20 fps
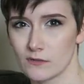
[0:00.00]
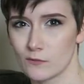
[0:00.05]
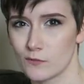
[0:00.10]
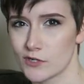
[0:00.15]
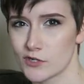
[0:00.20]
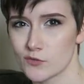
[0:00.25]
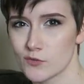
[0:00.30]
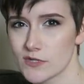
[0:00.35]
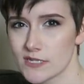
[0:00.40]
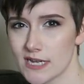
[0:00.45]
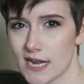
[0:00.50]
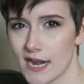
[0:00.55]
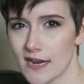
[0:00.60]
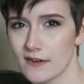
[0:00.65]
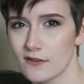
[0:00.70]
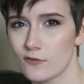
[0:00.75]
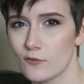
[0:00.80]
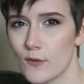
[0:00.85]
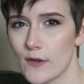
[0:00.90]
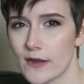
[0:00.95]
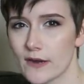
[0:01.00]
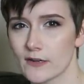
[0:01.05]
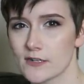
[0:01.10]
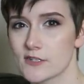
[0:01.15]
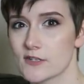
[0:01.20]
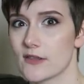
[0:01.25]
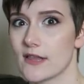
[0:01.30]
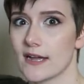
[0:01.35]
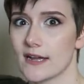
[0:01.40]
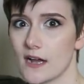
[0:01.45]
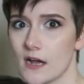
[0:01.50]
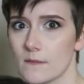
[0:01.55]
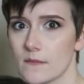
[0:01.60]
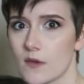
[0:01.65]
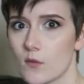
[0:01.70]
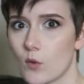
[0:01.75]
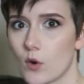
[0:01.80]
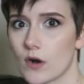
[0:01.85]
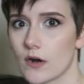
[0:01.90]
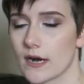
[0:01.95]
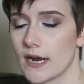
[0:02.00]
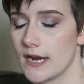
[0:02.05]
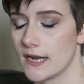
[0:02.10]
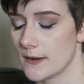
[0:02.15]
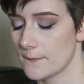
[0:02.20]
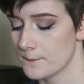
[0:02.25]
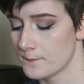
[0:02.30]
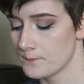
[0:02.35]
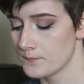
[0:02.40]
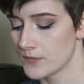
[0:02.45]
which was kind of weird, so that got me worried.